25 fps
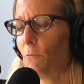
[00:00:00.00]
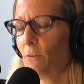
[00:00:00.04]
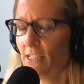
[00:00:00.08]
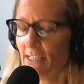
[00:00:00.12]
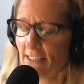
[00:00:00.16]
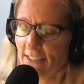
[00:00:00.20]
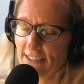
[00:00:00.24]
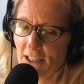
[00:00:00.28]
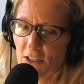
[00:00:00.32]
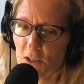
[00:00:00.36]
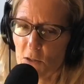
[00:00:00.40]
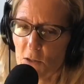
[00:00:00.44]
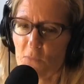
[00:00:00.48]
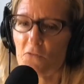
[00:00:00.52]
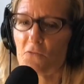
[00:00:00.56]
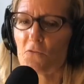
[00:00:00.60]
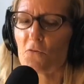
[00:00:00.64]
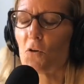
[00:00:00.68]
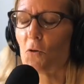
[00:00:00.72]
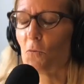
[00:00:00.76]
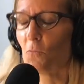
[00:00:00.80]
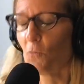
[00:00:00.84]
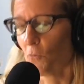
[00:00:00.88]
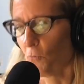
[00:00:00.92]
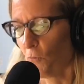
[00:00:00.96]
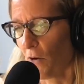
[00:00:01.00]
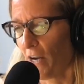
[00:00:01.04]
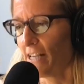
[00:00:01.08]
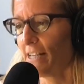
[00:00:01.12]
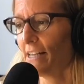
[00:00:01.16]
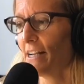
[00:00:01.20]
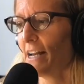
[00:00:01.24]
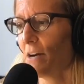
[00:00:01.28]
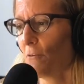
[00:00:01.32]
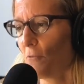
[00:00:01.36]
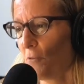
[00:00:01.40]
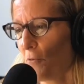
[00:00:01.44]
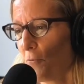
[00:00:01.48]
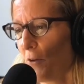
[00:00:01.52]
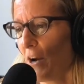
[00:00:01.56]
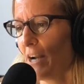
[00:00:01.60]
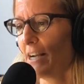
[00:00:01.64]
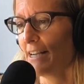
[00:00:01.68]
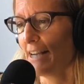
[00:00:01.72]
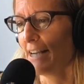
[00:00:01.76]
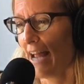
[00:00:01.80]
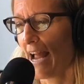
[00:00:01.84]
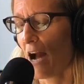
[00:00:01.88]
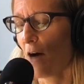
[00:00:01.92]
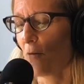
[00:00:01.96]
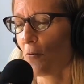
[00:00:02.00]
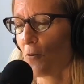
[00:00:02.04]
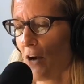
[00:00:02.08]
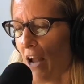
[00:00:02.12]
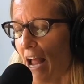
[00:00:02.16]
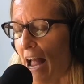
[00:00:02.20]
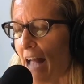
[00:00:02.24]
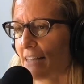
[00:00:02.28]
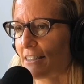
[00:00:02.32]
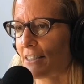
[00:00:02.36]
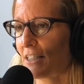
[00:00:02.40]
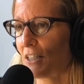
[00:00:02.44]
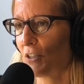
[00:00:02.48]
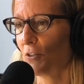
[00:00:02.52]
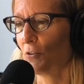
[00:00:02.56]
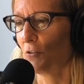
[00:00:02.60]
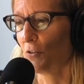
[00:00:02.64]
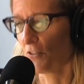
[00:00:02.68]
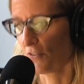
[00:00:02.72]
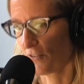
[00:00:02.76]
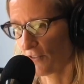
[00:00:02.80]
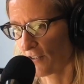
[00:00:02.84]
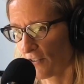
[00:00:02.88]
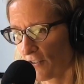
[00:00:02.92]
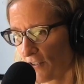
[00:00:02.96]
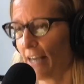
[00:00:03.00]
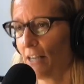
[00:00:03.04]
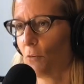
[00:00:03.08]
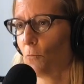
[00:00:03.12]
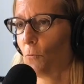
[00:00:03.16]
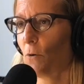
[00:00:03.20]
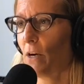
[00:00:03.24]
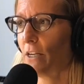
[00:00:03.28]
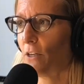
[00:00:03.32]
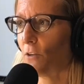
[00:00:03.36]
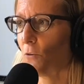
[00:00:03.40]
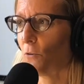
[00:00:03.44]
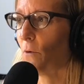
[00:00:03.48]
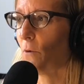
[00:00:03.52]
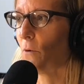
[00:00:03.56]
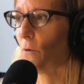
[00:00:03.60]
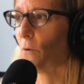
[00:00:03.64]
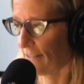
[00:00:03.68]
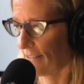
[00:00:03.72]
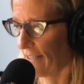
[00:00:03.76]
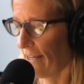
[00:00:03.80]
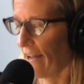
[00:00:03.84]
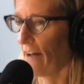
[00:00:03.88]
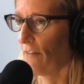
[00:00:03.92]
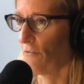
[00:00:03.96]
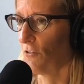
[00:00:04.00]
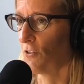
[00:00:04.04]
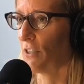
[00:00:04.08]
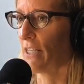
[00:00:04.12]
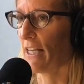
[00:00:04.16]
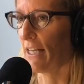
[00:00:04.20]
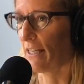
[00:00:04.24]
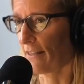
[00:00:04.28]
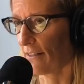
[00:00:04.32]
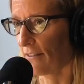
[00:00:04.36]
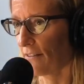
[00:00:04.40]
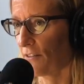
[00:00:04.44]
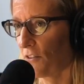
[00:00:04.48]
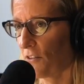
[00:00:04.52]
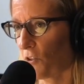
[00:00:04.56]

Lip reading: We didn't tell you before, but right now we're asking you to sign away your rights to ever take us